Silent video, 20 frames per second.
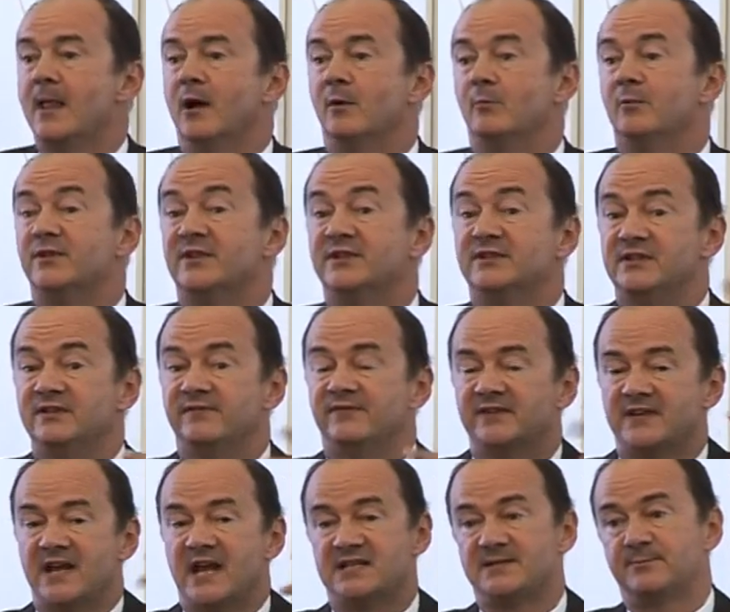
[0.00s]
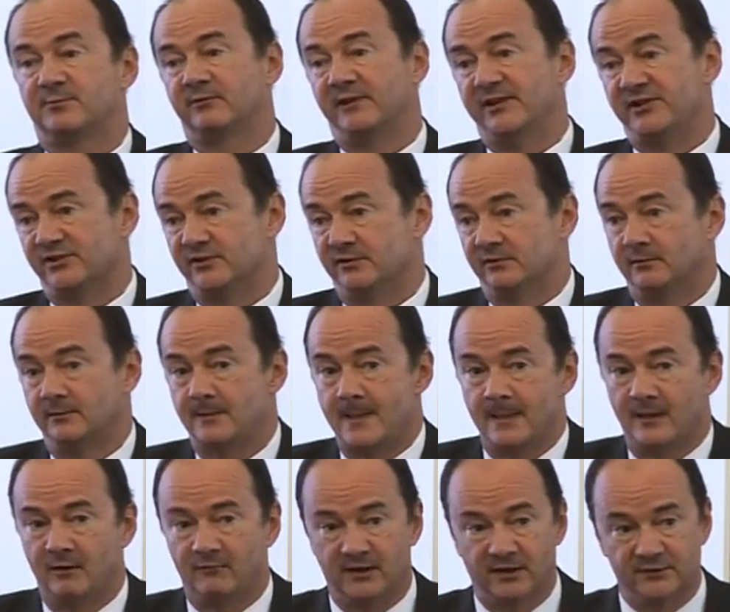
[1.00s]
and with a different aspiration
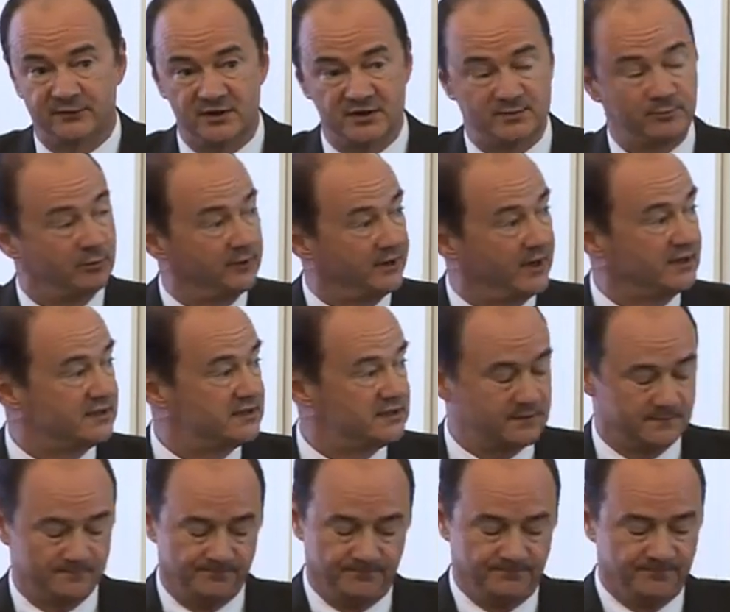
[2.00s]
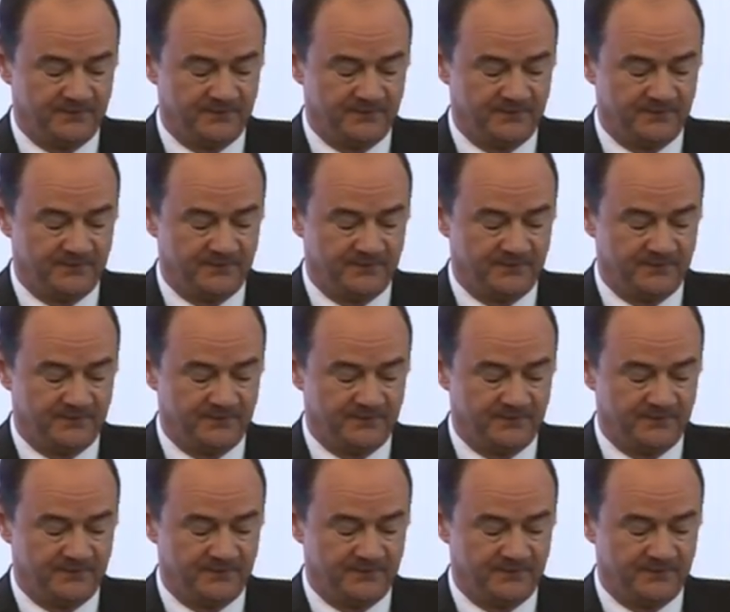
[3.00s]
around those products.